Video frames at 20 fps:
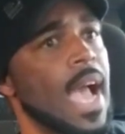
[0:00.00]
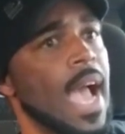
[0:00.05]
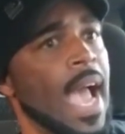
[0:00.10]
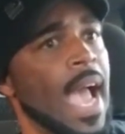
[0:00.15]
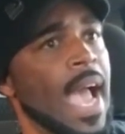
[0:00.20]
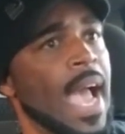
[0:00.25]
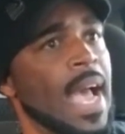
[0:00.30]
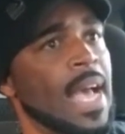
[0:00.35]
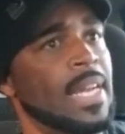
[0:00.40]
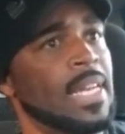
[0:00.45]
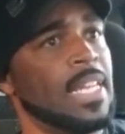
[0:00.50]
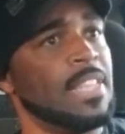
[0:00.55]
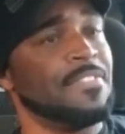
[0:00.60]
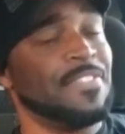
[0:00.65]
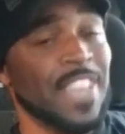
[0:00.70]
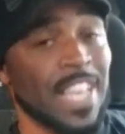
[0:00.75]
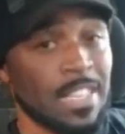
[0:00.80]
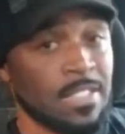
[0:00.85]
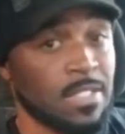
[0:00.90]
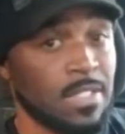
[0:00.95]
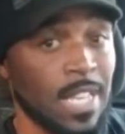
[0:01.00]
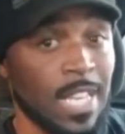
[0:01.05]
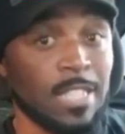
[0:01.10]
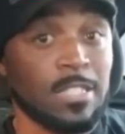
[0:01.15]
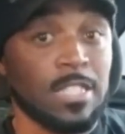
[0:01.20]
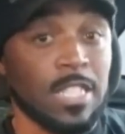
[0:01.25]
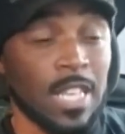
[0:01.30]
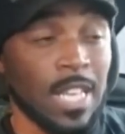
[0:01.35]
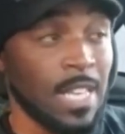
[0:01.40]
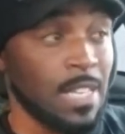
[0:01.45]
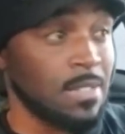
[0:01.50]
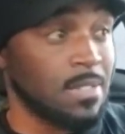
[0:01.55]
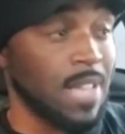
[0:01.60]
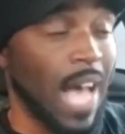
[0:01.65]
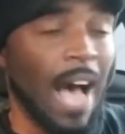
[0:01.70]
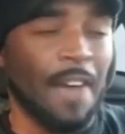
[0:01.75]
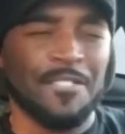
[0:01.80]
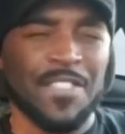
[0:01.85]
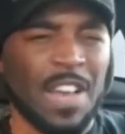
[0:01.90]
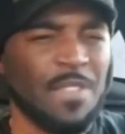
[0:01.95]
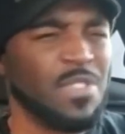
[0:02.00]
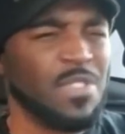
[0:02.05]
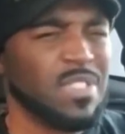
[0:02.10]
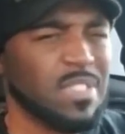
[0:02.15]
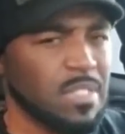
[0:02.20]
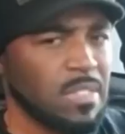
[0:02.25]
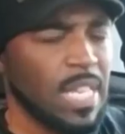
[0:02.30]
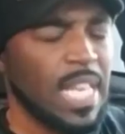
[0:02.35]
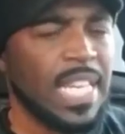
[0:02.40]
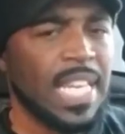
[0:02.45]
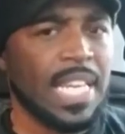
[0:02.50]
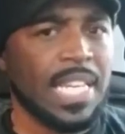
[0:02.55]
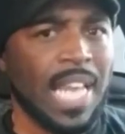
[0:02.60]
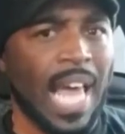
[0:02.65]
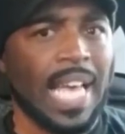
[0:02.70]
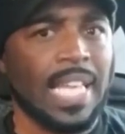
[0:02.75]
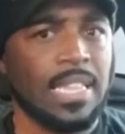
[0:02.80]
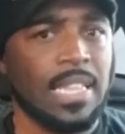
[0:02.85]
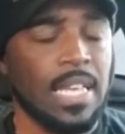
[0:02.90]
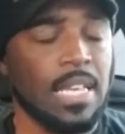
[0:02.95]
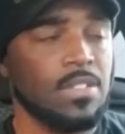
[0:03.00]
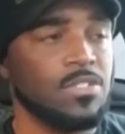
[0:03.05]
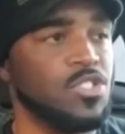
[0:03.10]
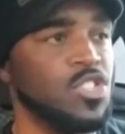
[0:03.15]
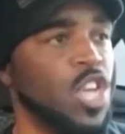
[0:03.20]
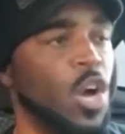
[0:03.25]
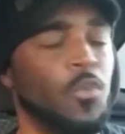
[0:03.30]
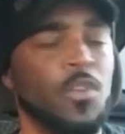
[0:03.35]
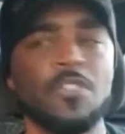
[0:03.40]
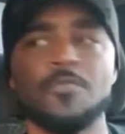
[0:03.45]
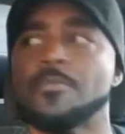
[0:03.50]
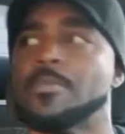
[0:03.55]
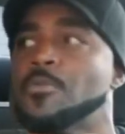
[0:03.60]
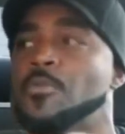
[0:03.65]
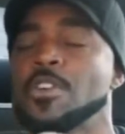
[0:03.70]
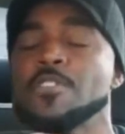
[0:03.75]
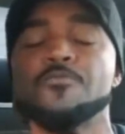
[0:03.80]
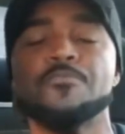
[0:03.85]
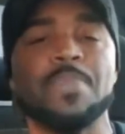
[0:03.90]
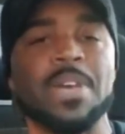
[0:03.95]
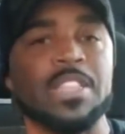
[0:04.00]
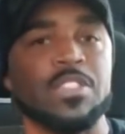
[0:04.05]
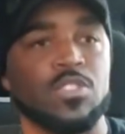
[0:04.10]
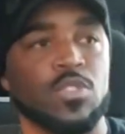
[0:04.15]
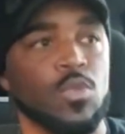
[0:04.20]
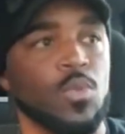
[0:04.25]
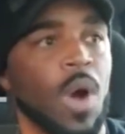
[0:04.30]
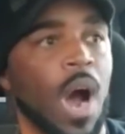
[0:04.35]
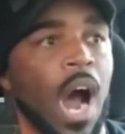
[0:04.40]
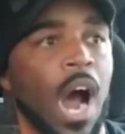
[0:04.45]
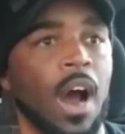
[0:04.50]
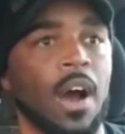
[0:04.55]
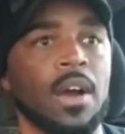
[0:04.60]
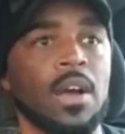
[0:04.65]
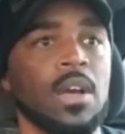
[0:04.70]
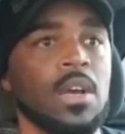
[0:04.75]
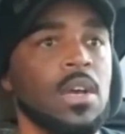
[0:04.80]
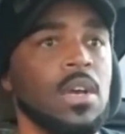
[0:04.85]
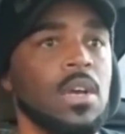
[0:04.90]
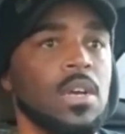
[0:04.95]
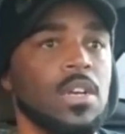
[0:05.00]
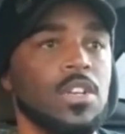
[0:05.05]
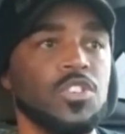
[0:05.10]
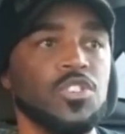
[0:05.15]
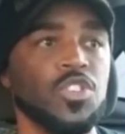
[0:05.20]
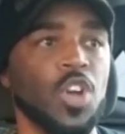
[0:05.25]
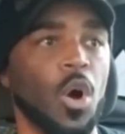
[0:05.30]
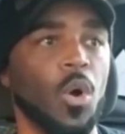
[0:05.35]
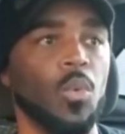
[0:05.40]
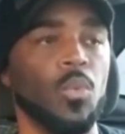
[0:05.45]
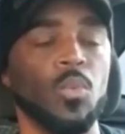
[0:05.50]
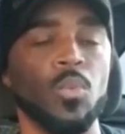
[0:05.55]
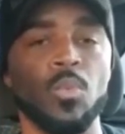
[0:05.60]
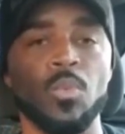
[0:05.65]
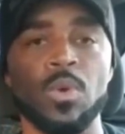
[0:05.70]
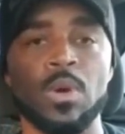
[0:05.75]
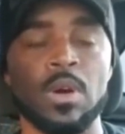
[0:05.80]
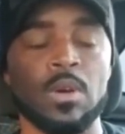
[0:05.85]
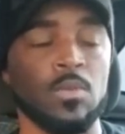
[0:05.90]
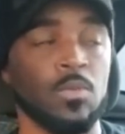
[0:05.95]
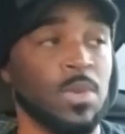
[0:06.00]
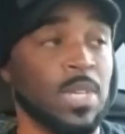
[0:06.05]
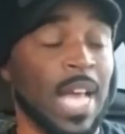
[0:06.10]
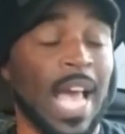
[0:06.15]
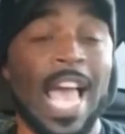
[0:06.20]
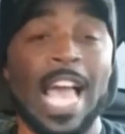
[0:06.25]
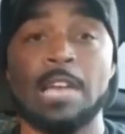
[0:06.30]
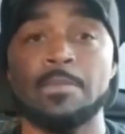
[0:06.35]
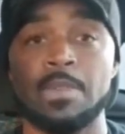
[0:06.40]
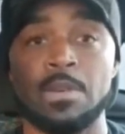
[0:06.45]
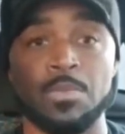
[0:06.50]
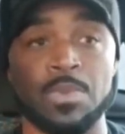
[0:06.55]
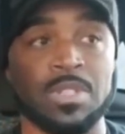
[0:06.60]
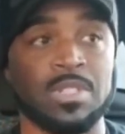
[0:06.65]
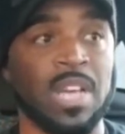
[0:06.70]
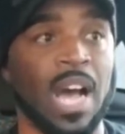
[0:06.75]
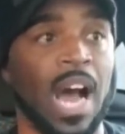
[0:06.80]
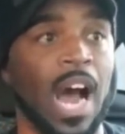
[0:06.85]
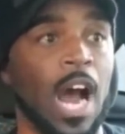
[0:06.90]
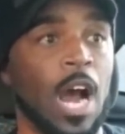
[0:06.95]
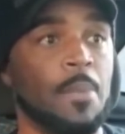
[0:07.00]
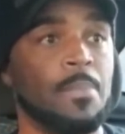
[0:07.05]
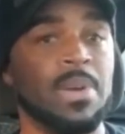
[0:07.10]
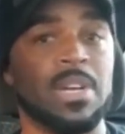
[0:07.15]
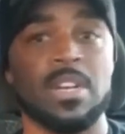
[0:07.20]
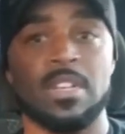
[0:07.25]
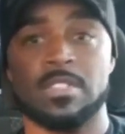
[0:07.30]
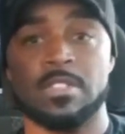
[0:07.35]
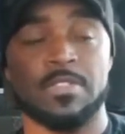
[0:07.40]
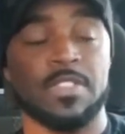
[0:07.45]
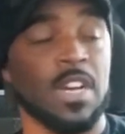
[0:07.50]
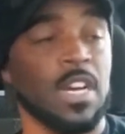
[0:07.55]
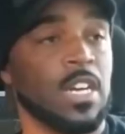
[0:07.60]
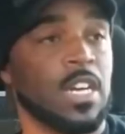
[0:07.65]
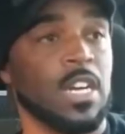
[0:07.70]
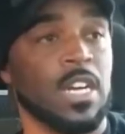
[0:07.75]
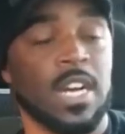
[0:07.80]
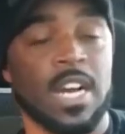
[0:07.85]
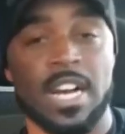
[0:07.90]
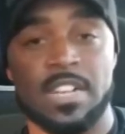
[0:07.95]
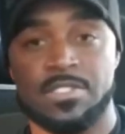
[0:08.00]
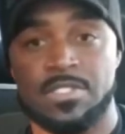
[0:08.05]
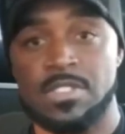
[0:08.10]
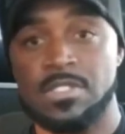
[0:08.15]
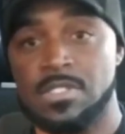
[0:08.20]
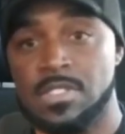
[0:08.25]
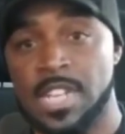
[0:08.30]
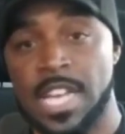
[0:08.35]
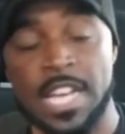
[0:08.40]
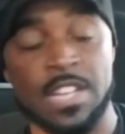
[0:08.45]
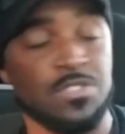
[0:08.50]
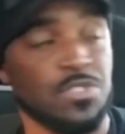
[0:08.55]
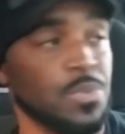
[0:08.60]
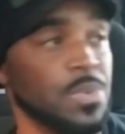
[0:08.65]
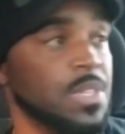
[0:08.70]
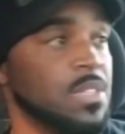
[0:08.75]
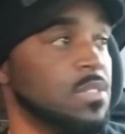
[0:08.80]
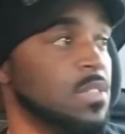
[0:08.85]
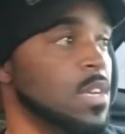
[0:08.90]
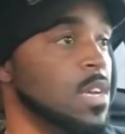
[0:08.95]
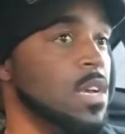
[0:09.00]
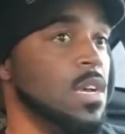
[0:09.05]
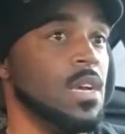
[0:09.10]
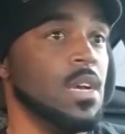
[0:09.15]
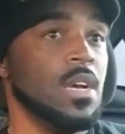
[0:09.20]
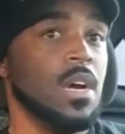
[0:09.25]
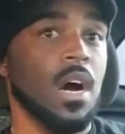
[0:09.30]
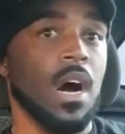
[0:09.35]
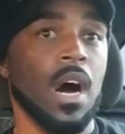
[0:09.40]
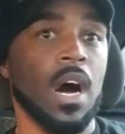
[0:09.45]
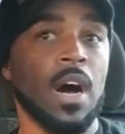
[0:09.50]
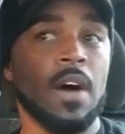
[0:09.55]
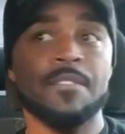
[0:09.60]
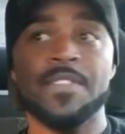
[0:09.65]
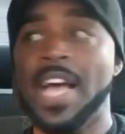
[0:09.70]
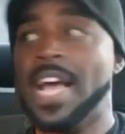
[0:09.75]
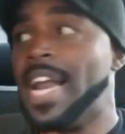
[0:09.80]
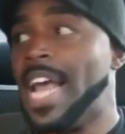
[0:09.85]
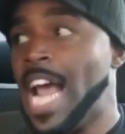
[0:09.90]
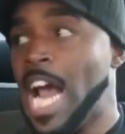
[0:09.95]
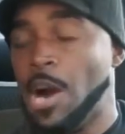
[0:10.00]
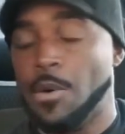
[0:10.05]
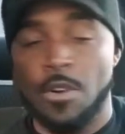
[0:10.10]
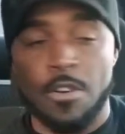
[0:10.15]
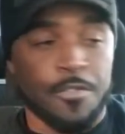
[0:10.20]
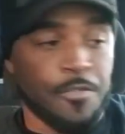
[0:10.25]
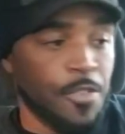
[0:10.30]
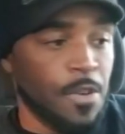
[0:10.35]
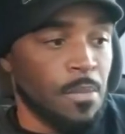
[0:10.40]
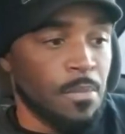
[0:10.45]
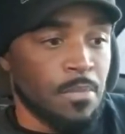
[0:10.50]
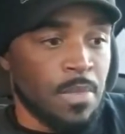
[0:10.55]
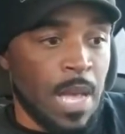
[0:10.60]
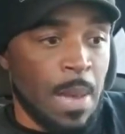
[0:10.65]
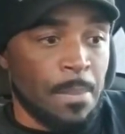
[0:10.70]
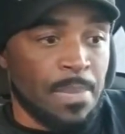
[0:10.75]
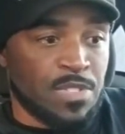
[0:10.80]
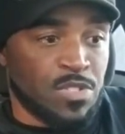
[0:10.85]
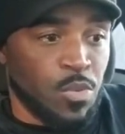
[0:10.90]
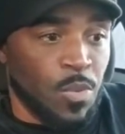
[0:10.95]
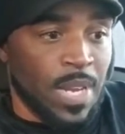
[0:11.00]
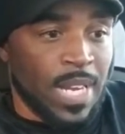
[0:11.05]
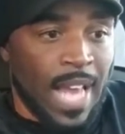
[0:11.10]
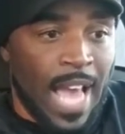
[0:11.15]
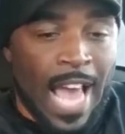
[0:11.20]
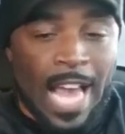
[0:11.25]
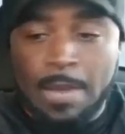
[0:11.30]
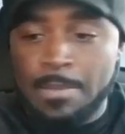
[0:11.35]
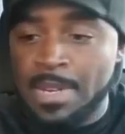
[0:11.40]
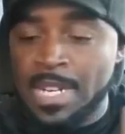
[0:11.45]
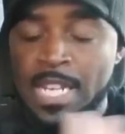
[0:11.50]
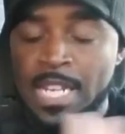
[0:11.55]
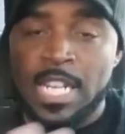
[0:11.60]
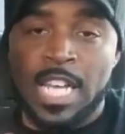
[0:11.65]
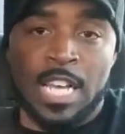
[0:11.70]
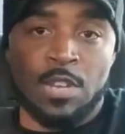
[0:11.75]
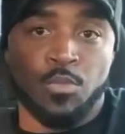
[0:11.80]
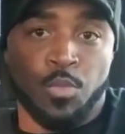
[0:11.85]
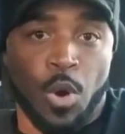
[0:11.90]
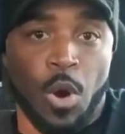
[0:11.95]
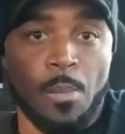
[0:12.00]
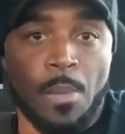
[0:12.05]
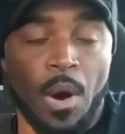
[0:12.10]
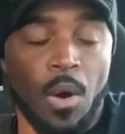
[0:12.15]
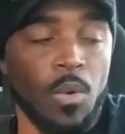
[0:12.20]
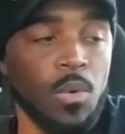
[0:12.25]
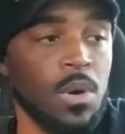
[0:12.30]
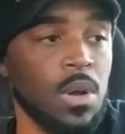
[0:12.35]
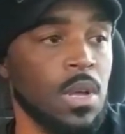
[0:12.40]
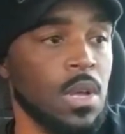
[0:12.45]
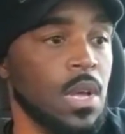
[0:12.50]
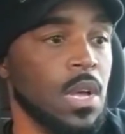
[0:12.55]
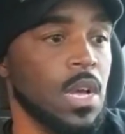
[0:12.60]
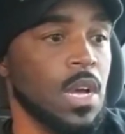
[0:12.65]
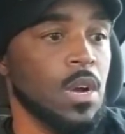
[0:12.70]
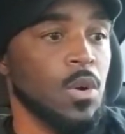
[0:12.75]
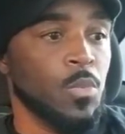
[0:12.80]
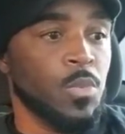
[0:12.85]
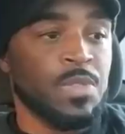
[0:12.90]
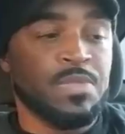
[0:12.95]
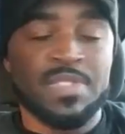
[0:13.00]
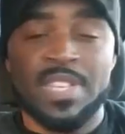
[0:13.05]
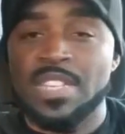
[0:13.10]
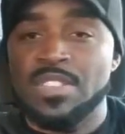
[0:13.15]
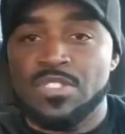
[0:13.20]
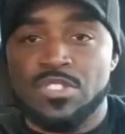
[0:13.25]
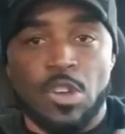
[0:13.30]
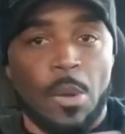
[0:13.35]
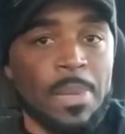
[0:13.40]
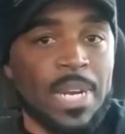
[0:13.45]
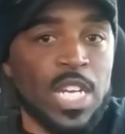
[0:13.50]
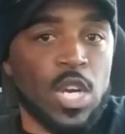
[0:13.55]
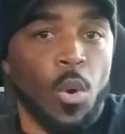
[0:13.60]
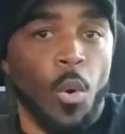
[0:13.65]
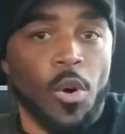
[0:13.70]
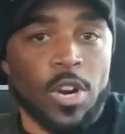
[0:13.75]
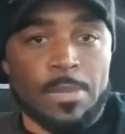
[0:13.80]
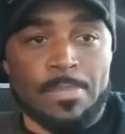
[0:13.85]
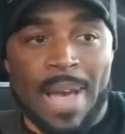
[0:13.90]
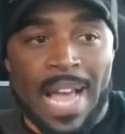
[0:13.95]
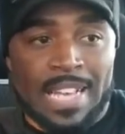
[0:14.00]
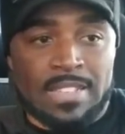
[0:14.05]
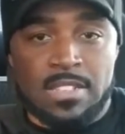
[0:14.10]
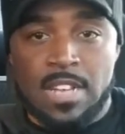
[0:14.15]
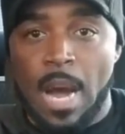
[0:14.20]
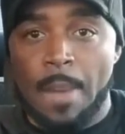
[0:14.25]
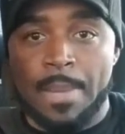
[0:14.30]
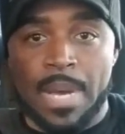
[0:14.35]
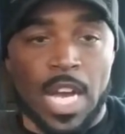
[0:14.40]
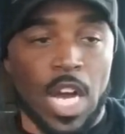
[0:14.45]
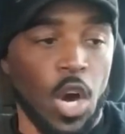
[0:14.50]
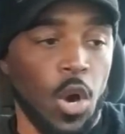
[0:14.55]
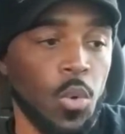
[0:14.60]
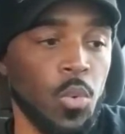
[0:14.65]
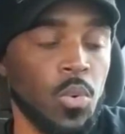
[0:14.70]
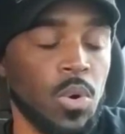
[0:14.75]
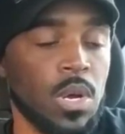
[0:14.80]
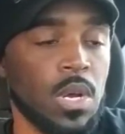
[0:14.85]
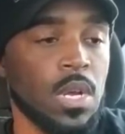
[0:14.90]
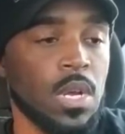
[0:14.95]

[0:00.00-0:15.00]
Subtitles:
And this is I've never seen it like this. You know, we've been through our, you know, when Eggman retired because of concussions and injuries, that era from in between Eggman and Romo, we've seen so many quarterbacks come and go.